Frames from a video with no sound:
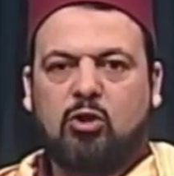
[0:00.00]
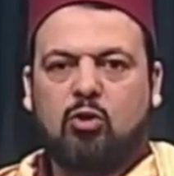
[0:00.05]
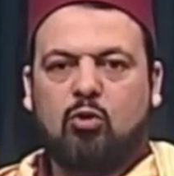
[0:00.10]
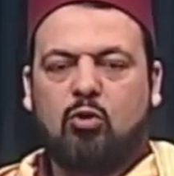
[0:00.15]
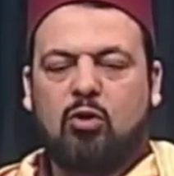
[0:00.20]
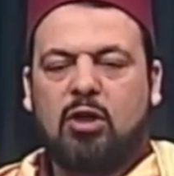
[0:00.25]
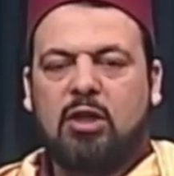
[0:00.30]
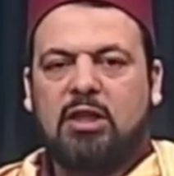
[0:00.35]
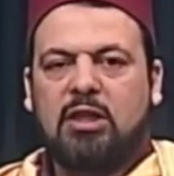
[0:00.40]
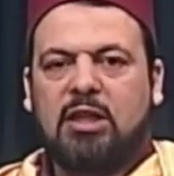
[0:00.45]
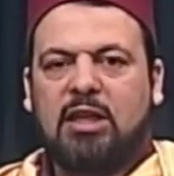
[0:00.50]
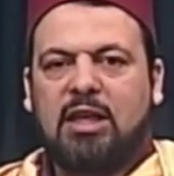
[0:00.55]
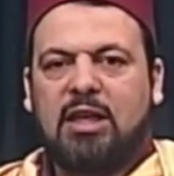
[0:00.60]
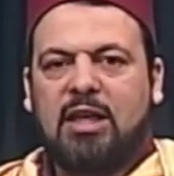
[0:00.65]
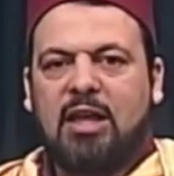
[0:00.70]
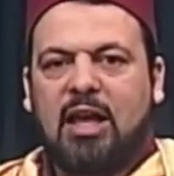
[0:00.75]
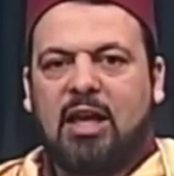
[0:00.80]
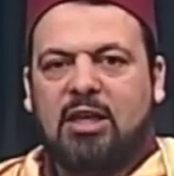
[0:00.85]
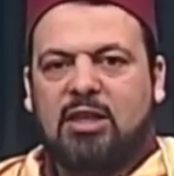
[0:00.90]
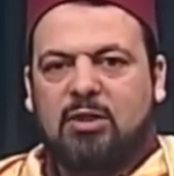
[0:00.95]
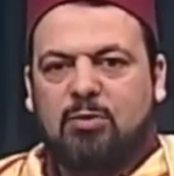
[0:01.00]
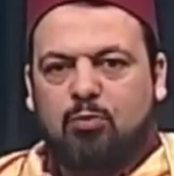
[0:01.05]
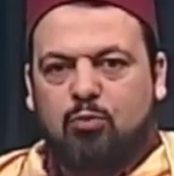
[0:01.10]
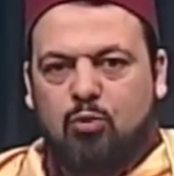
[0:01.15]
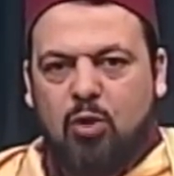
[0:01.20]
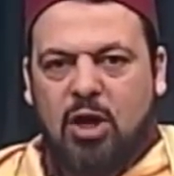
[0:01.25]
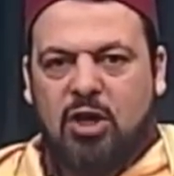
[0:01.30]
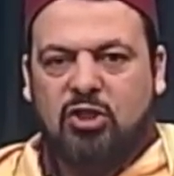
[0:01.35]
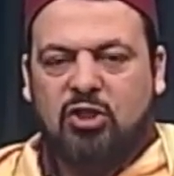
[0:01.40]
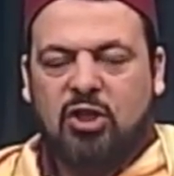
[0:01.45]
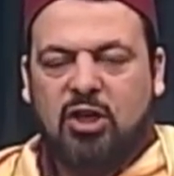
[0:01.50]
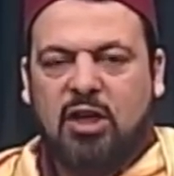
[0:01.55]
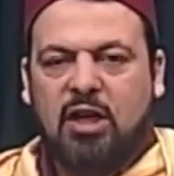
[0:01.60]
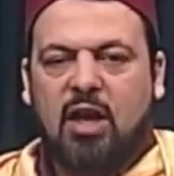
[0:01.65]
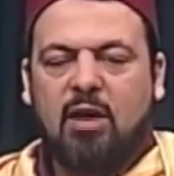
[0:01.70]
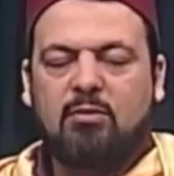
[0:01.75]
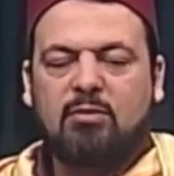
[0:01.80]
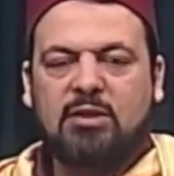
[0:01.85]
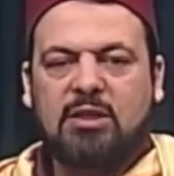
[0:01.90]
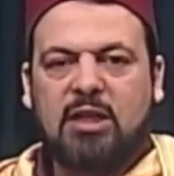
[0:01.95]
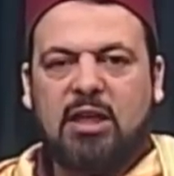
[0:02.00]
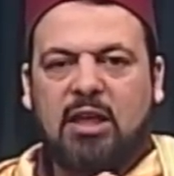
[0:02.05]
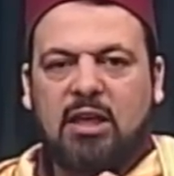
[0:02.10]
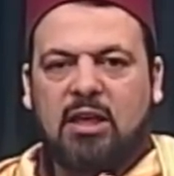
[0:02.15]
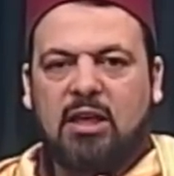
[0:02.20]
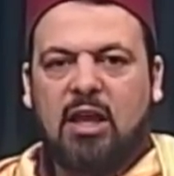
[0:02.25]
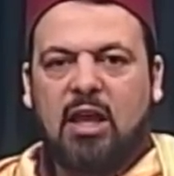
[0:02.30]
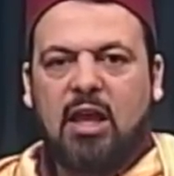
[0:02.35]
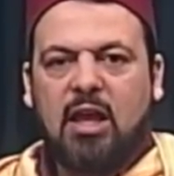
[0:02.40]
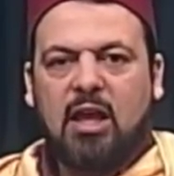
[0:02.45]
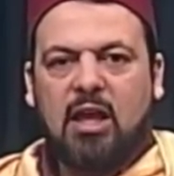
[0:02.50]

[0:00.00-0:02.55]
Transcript: So the expression comes in